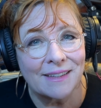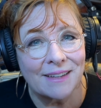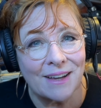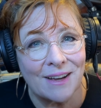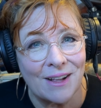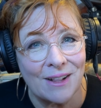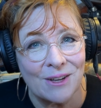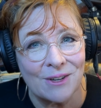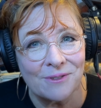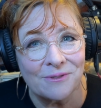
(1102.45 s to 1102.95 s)

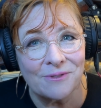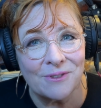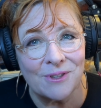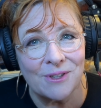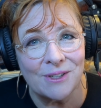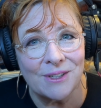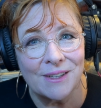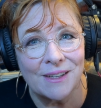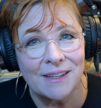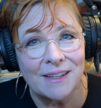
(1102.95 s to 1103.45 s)

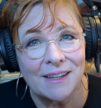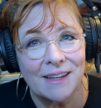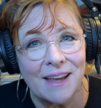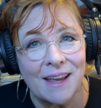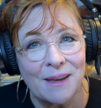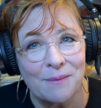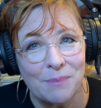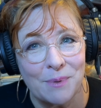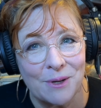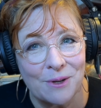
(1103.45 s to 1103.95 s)
colorful,
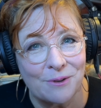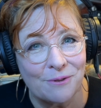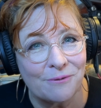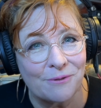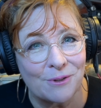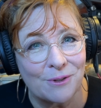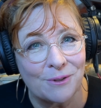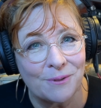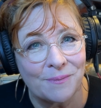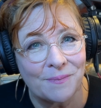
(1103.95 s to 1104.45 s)
and
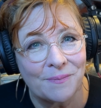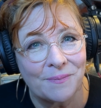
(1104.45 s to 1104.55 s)
beautiful.